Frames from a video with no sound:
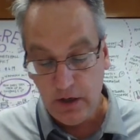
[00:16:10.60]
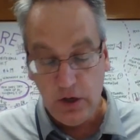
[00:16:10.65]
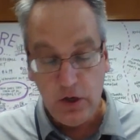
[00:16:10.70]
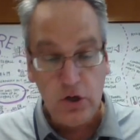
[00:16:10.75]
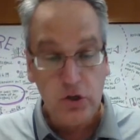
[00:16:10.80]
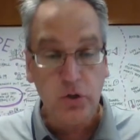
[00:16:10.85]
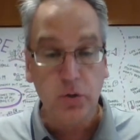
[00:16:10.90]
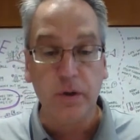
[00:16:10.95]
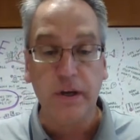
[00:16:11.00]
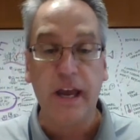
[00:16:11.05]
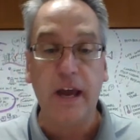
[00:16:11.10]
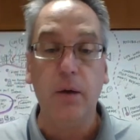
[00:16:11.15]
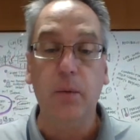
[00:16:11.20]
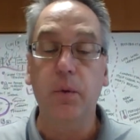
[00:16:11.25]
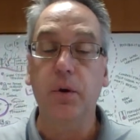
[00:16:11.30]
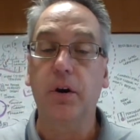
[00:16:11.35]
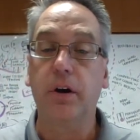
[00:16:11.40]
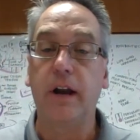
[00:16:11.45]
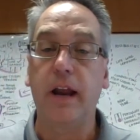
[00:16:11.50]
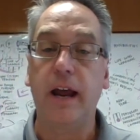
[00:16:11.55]
So again,
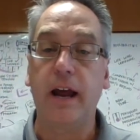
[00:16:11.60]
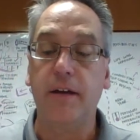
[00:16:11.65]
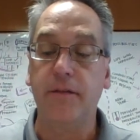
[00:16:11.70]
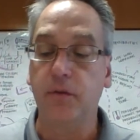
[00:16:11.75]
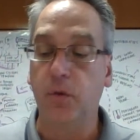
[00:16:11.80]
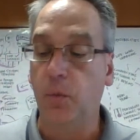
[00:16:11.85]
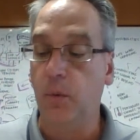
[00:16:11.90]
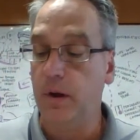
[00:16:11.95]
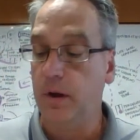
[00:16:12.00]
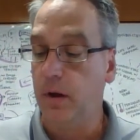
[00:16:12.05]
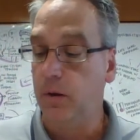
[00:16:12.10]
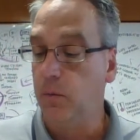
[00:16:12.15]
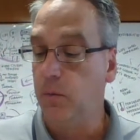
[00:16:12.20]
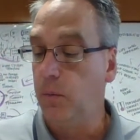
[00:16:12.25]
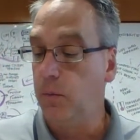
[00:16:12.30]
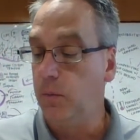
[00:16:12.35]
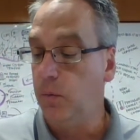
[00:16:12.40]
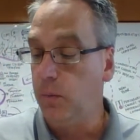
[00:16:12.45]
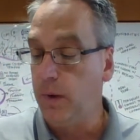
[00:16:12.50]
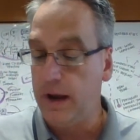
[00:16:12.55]
we're going to have the
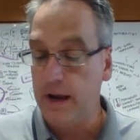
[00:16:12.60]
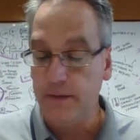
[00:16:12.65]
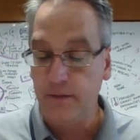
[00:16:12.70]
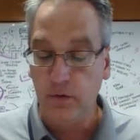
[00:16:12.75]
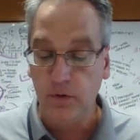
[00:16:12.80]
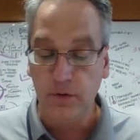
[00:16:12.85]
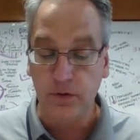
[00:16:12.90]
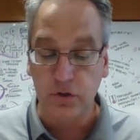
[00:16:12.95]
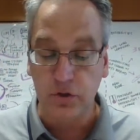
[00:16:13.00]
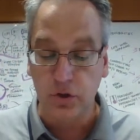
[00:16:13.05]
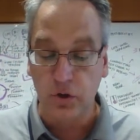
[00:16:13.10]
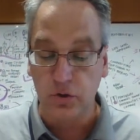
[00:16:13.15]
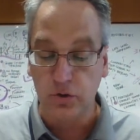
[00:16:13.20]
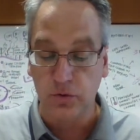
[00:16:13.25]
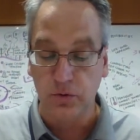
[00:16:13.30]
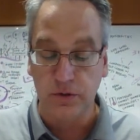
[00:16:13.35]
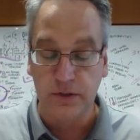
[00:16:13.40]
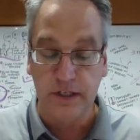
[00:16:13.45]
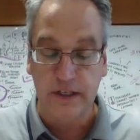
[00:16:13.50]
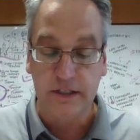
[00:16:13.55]
waiver, the
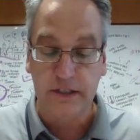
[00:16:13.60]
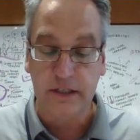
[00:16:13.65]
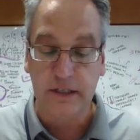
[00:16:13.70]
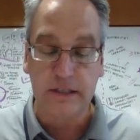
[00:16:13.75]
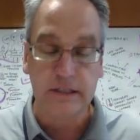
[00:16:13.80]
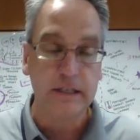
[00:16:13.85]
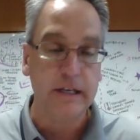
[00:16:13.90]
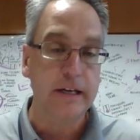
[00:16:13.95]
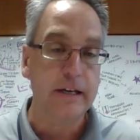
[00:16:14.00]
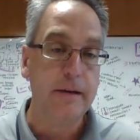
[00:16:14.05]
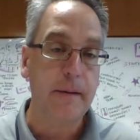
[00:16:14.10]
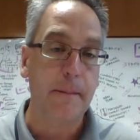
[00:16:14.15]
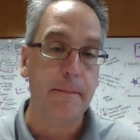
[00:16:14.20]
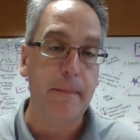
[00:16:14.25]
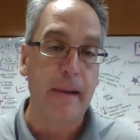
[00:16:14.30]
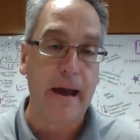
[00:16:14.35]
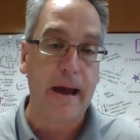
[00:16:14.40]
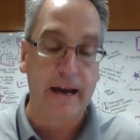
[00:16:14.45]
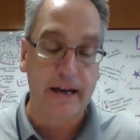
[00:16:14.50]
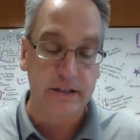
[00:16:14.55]
social distancing,
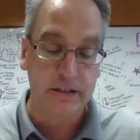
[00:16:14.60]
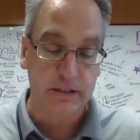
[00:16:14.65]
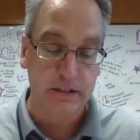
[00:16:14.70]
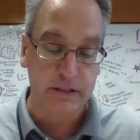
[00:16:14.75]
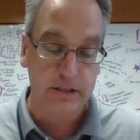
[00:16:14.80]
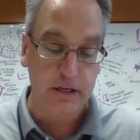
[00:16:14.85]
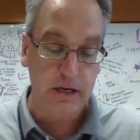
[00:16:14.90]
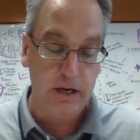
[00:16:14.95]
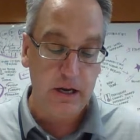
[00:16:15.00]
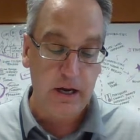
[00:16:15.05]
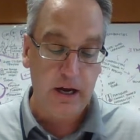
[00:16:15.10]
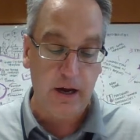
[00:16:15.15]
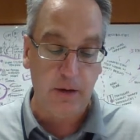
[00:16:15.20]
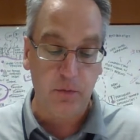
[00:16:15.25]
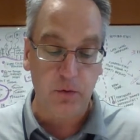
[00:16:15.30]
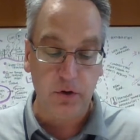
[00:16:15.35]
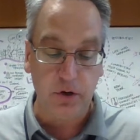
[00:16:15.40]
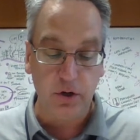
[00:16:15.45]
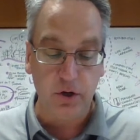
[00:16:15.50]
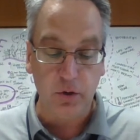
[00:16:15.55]
masks, and
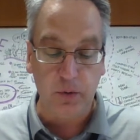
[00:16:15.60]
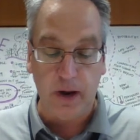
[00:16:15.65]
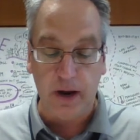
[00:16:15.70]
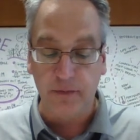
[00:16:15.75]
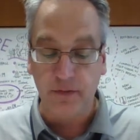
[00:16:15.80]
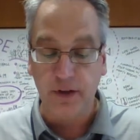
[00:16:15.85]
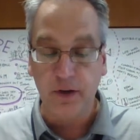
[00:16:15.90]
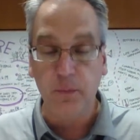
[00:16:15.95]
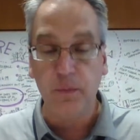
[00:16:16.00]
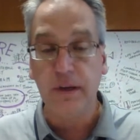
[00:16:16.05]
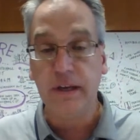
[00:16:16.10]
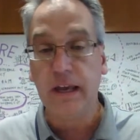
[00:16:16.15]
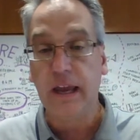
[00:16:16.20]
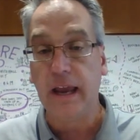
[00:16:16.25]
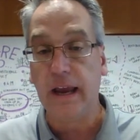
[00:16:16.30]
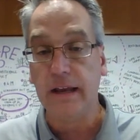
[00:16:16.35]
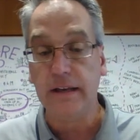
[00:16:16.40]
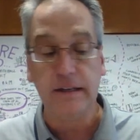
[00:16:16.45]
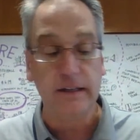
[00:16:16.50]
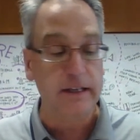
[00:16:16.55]
we're going to do everything we
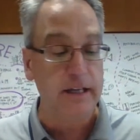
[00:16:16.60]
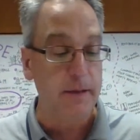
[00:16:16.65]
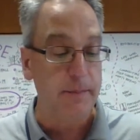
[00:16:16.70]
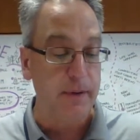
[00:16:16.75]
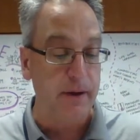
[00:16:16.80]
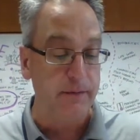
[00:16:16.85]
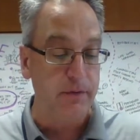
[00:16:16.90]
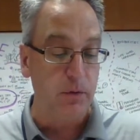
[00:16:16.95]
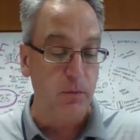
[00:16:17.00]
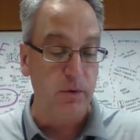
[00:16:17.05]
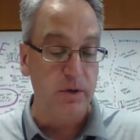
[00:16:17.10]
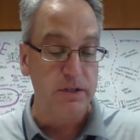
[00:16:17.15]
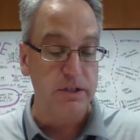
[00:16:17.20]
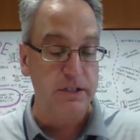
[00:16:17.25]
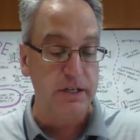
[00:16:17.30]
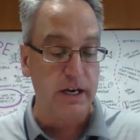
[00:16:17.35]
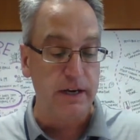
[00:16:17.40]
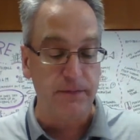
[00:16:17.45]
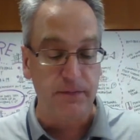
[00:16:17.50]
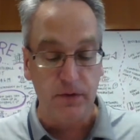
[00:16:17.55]
can to keep everyone
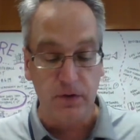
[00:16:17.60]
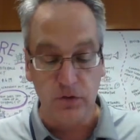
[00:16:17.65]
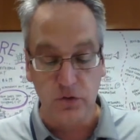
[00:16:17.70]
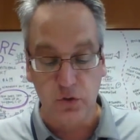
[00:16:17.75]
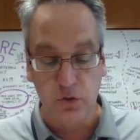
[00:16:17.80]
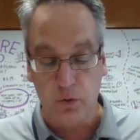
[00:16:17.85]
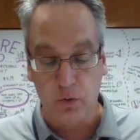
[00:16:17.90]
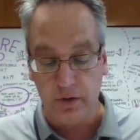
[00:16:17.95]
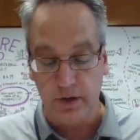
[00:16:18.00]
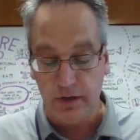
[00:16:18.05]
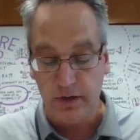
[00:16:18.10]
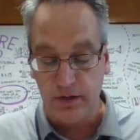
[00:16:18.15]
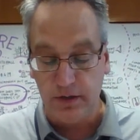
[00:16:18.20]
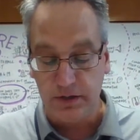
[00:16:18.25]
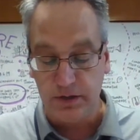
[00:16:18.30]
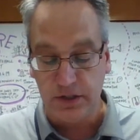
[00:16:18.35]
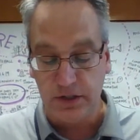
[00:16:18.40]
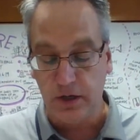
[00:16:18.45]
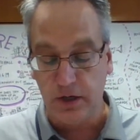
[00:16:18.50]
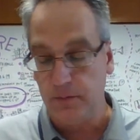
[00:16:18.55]
safe during
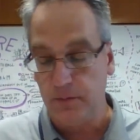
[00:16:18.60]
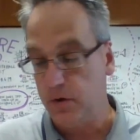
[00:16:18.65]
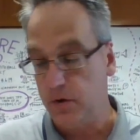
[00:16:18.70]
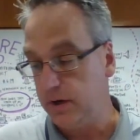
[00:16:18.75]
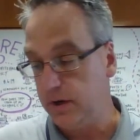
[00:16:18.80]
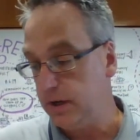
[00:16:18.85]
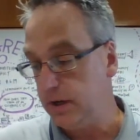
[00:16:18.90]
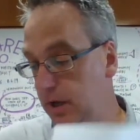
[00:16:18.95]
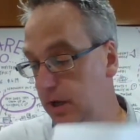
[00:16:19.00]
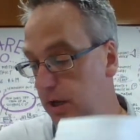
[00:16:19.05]
the ceremony.